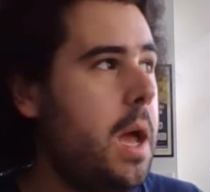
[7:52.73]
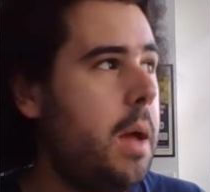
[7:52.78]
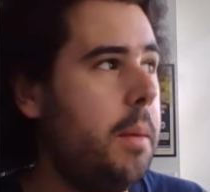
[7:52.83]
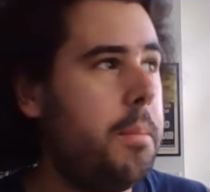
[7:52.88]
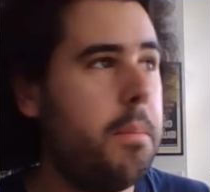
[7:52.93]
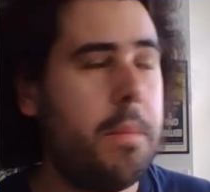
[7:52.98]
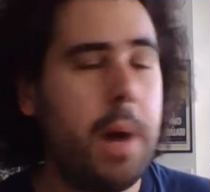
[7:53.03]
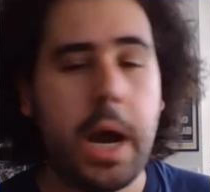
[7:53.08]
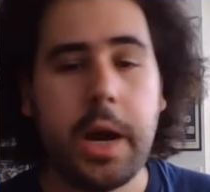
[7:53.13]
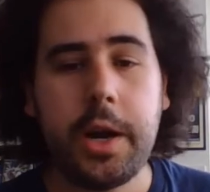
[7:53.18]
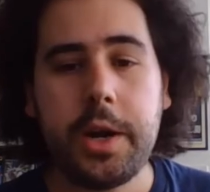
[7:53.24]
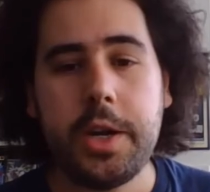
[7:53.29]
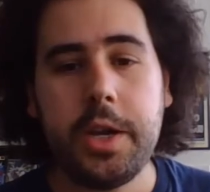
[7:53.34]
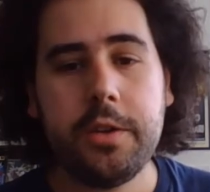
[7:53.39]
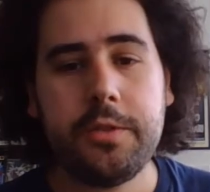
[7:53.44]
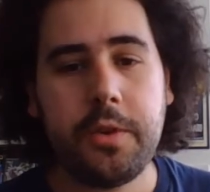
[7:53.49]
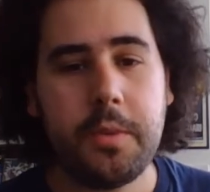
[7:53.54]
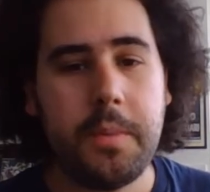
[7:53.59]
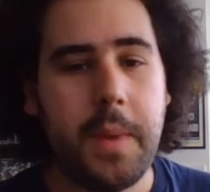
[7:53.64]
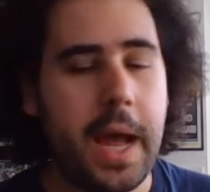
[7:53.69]

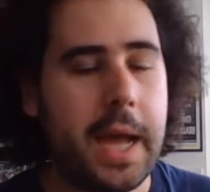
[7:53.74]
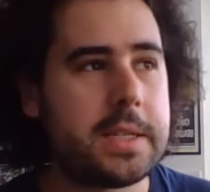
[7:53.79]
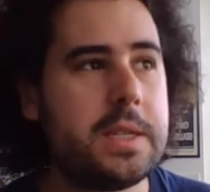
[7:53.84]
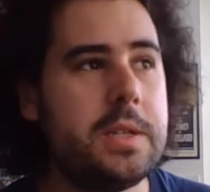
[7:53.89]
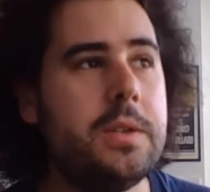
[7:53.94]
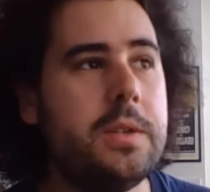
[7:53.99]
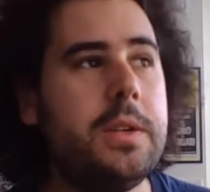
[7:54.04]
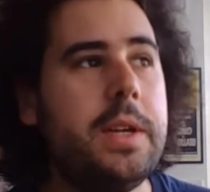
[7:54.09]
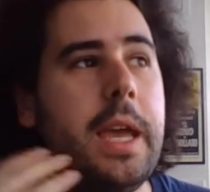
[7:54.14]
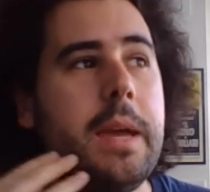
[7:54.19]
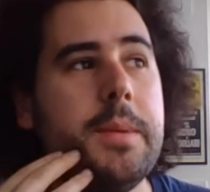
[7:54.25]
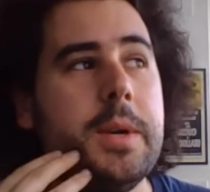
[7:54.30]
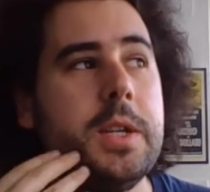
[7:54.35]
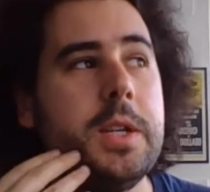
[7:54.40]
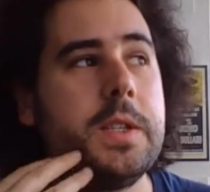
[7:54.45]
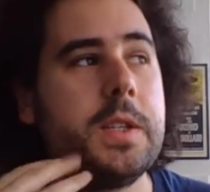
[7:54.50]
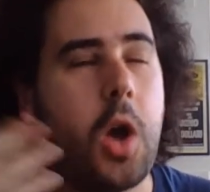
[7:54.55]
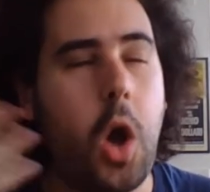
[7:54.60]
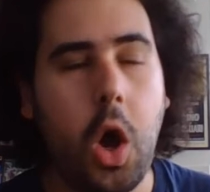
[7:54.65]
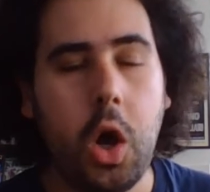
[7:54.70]
Mario from Accent on Gamer
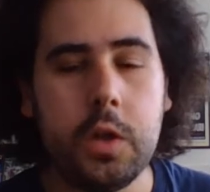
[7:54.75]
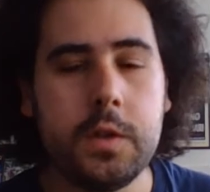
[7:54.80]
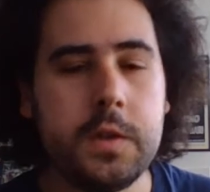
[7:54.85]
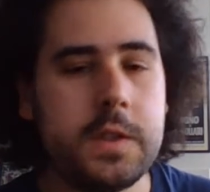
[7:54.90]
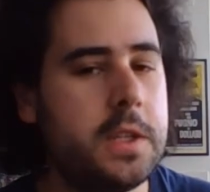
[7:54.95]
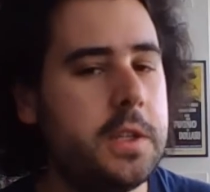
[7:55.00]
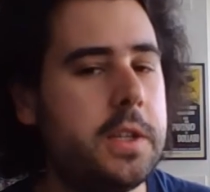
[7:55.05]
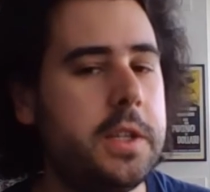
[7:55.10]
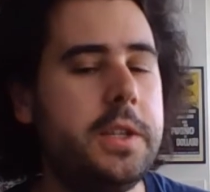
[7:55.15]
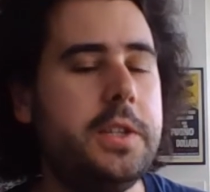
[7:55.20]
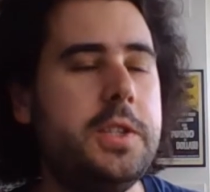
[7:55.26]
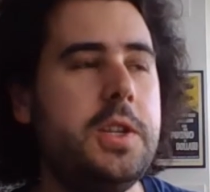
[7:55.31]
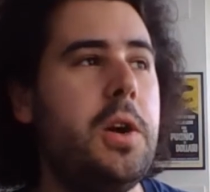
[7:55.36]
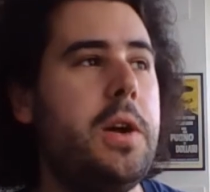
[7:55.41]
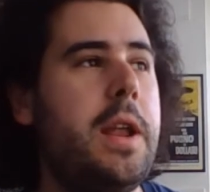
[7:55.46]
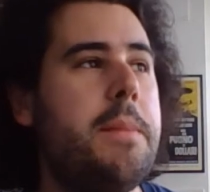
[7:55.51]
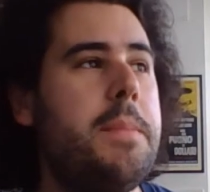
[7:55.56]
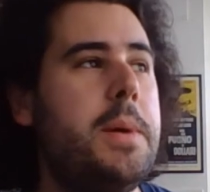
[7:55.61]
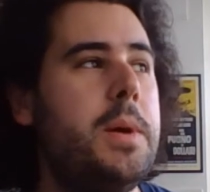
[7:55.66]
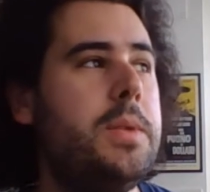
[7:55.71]
is constantly
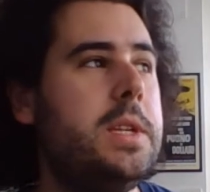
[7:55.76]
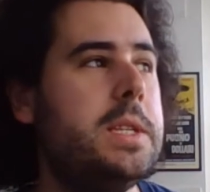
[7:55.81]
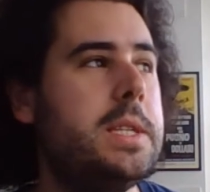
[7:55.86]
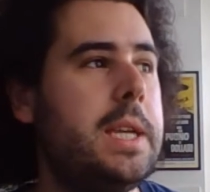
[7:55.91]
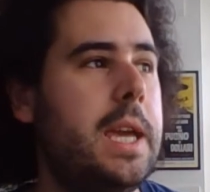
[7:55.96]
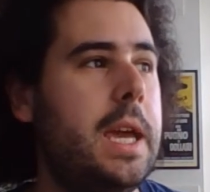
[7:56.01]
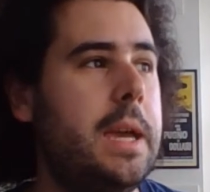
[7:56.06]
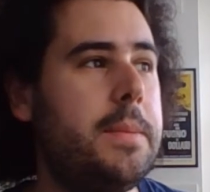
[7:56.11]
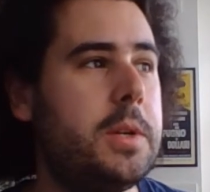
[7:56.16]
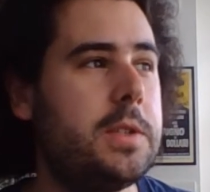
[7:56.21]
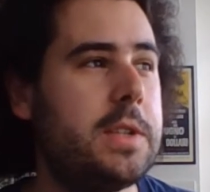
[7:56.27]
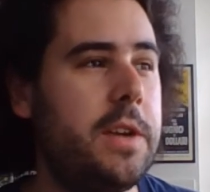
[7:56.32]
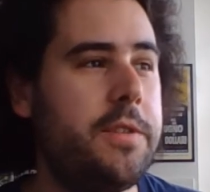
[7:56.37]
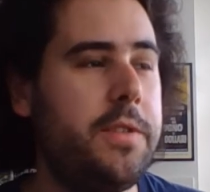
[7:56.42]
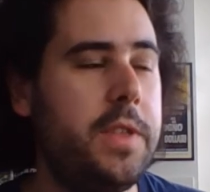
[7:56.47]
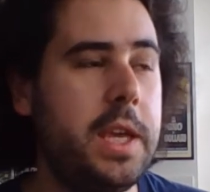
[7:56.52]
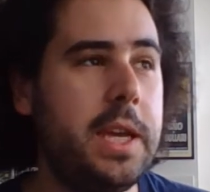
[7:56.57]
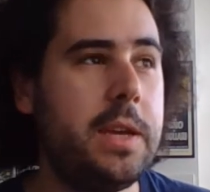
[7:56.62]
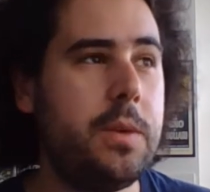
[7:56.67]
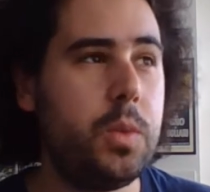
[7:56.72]
talking about this game, because I
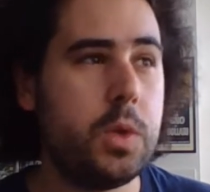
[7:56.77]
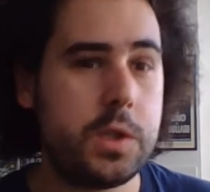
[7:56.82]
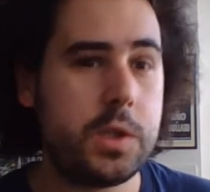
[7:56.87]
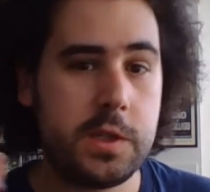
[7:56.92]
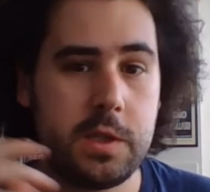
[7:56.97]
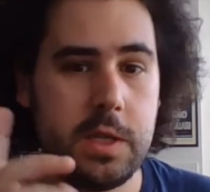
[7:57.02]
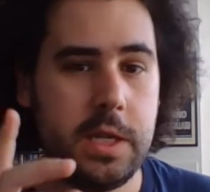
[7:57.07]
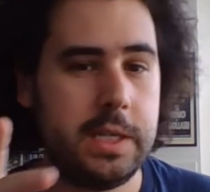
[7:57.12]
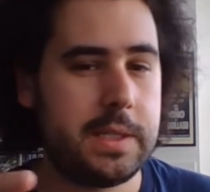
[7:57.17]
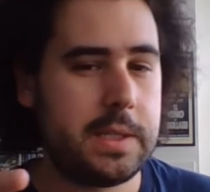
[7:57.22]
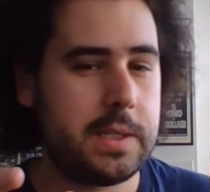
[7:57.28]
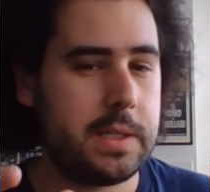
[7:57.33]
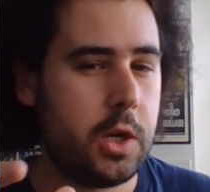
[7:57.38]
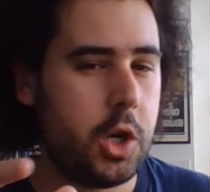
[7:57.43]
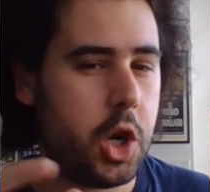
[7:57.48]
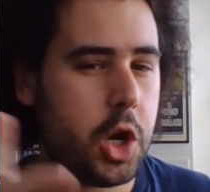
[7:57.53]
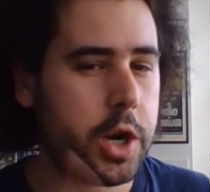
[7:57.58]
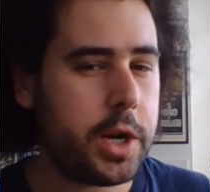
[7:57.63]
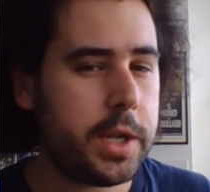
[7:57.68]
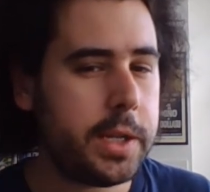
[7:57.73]
think he's
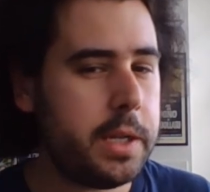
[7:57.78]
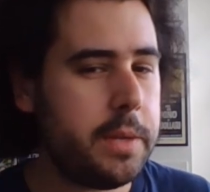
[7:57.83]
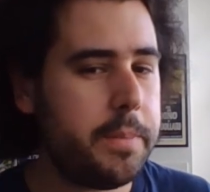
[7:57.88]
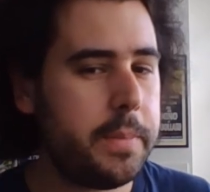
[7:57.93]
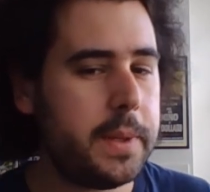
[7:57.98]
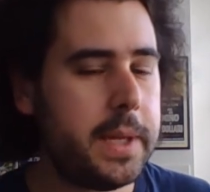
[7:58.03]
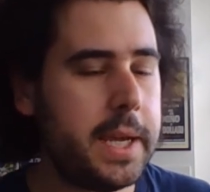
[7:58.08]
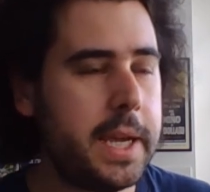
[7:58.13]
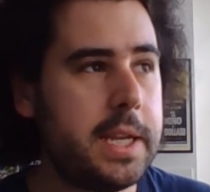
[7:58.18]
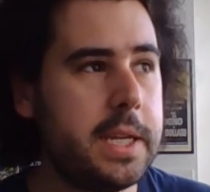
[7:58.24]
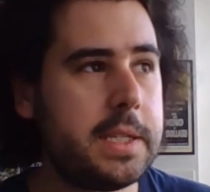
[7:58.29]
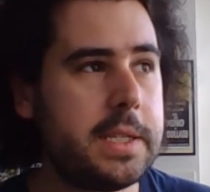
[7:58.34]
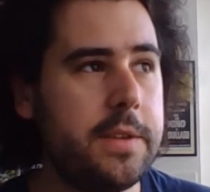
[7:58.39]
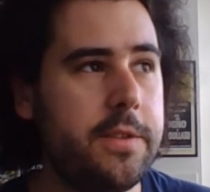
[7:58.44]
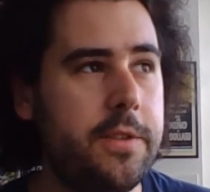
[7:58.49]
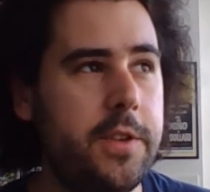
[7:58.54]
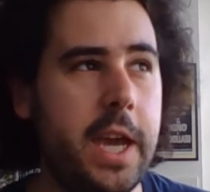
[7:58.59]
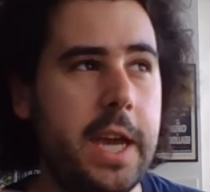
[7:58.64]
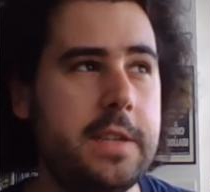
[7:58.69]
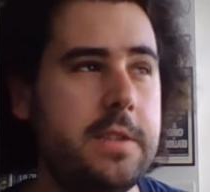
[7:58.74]
currently playing it,
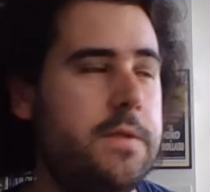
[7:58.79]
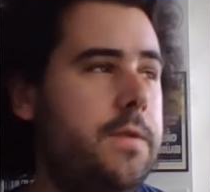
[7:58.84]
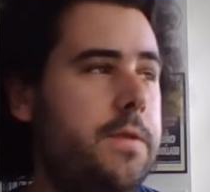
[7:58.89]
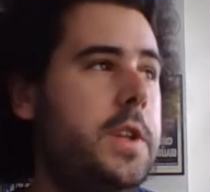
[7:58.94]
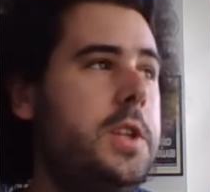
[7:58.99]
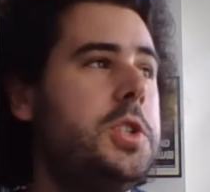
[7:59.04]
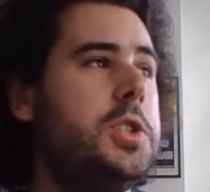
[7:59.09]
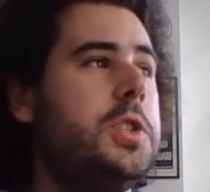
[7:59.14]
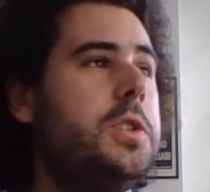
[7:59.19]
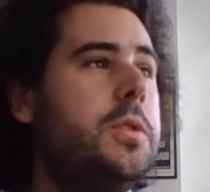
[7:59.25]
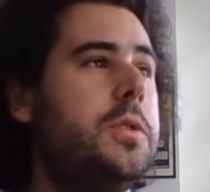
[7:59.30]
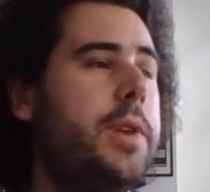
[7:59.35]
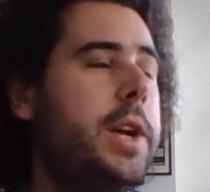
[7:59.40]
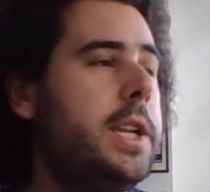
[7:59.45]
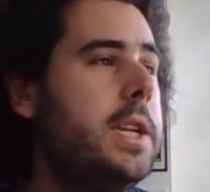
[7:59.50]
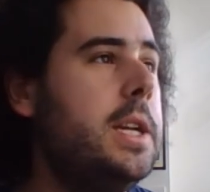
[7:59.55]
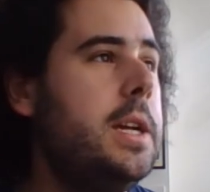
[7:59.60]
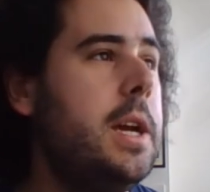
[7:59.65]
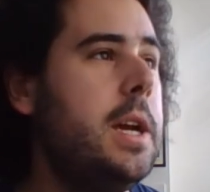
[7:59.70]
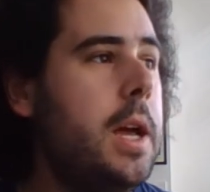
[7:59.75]
if he hasn't finished it
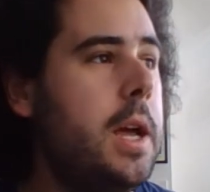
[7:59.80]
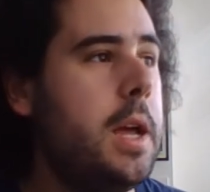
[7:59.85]
already.